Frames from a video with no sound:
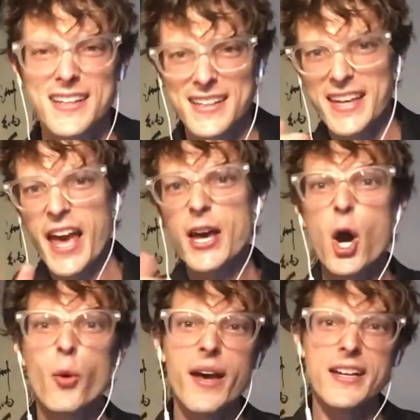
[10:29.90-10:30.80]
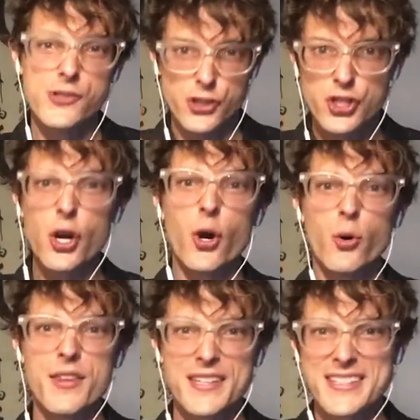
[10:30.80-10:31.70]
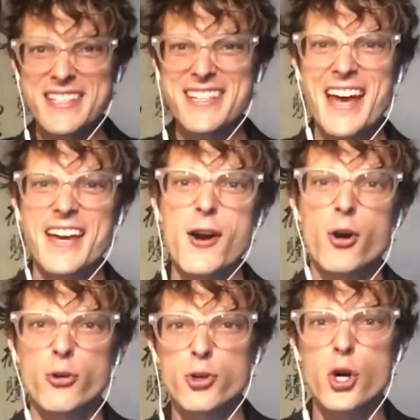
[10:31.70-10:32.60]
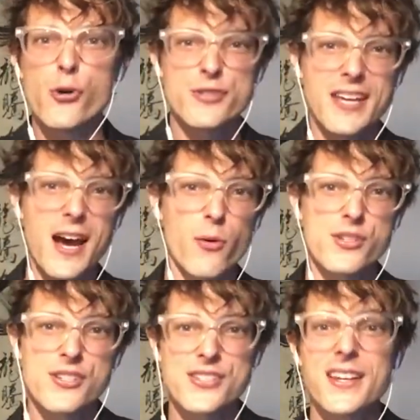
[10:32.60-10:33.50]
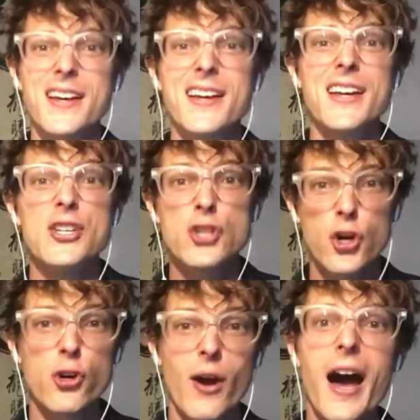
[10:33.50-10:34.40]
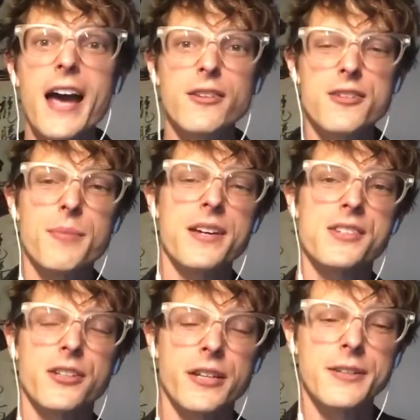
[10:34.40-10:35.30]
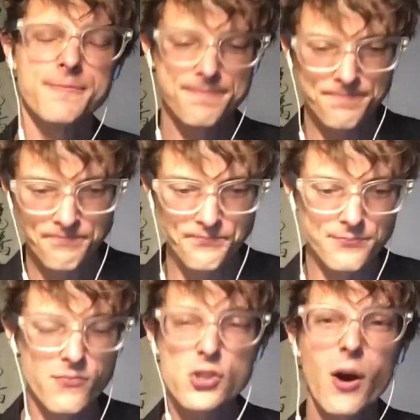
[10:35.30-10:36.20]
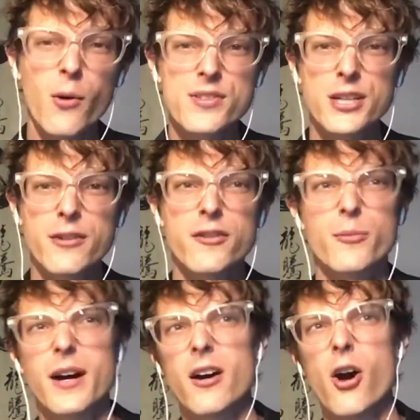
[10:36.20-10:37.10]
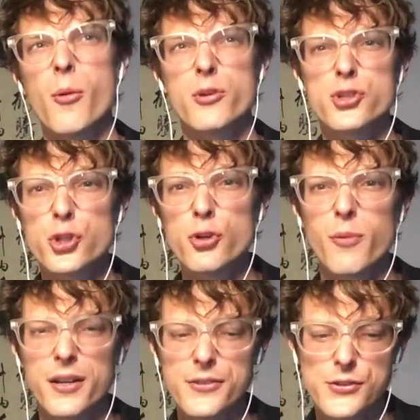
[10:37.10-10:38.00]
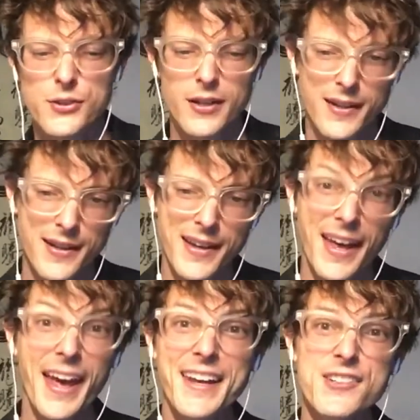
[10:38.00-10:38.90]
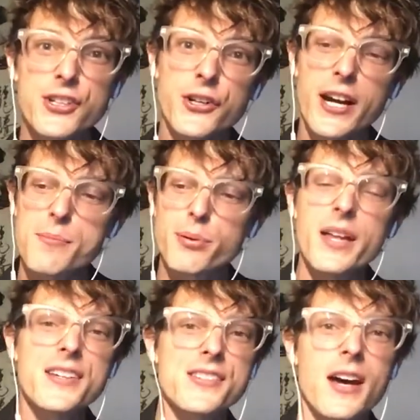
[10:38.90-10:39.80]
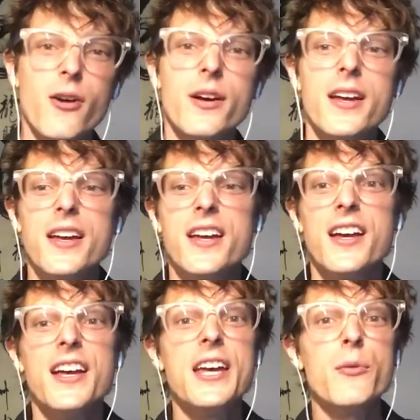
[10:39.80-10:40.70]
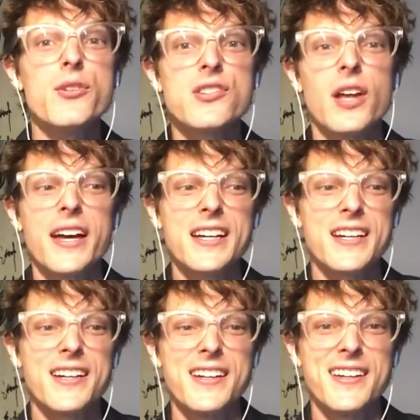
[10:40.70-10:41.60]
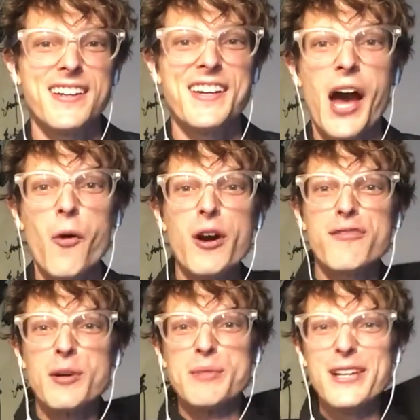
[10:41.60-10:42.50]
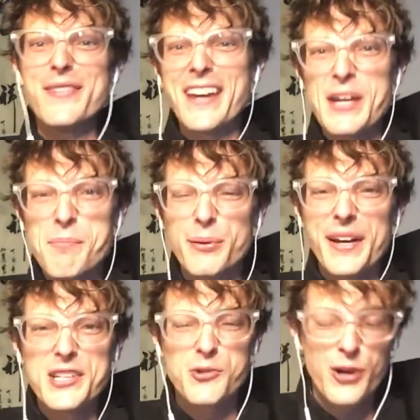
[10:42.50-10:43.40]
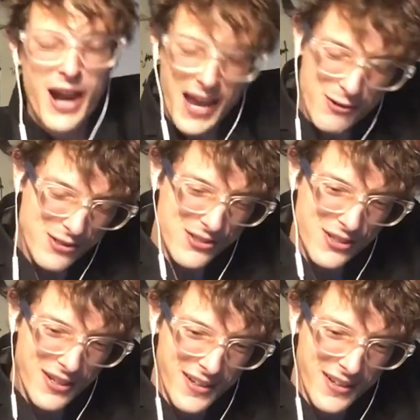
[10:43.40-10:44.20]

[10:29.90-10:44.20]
K-O-H, Ko, and then T-A-O, Koh Tao, which is Turtle Island, basically. So I was there for about almost 2 months, and it's a great place. Now, it was like I went from living in a place where I was